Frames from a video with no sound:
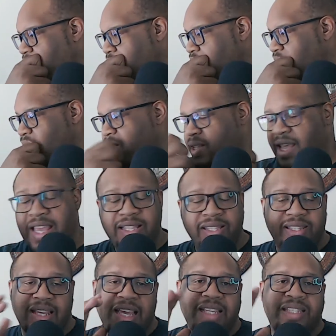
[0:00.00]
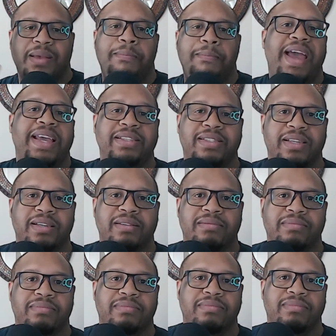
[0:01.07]
it's amazing.
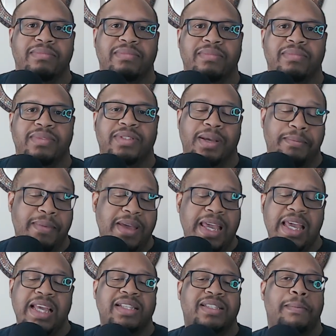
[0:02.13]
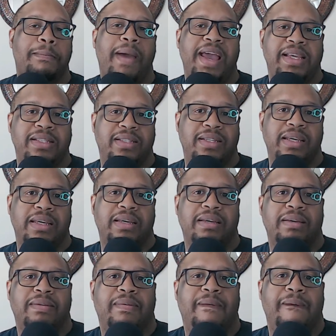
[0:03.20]
To me, it's amazing.
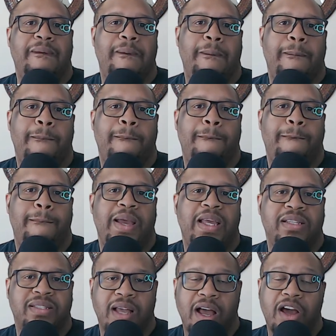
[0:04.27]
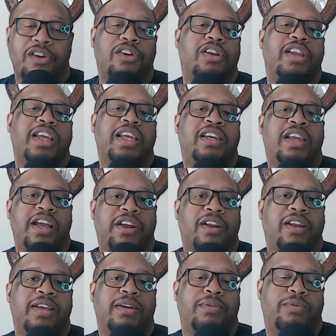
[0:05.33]
It's utterly
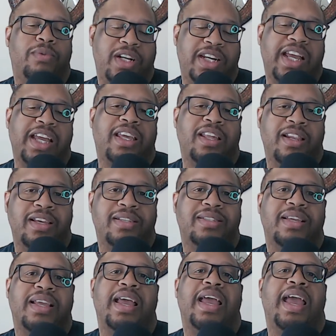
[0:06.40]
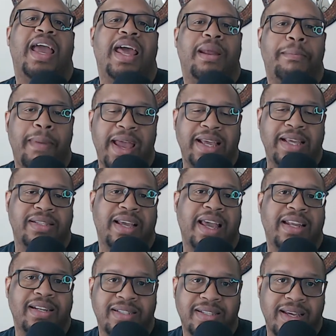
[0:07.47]
ridiculous and amazing
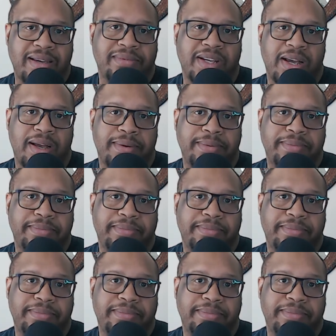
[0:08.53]
at the same time.